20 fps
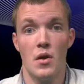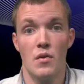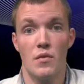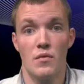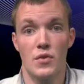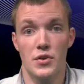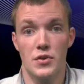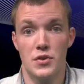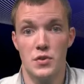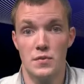
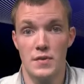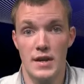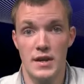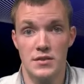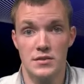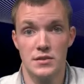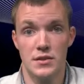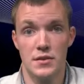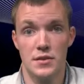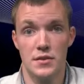for
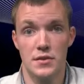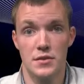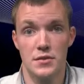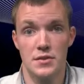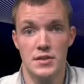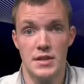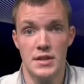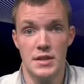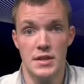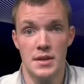
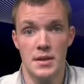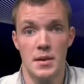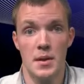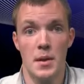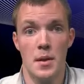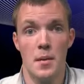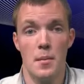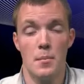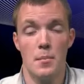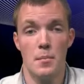2013
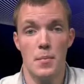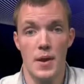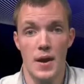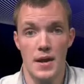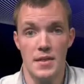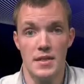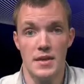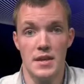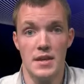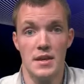by
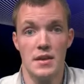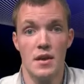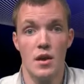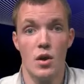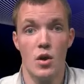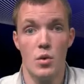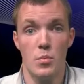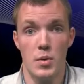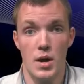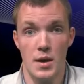the
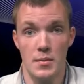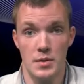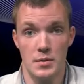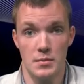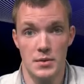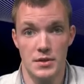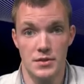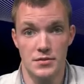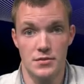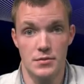Obama
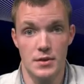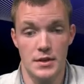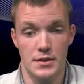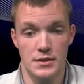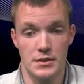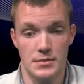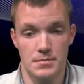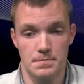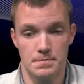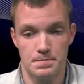
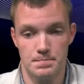administration.